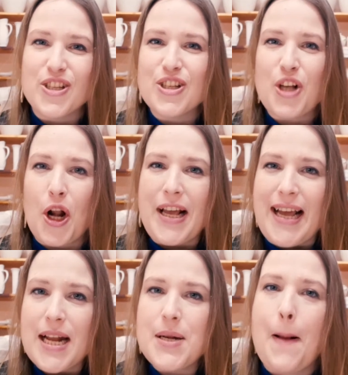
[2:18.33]
just gonna
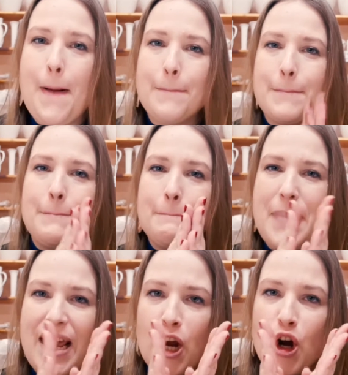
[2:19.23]
get
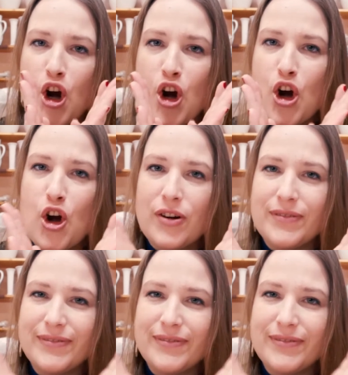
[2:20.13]
bigger.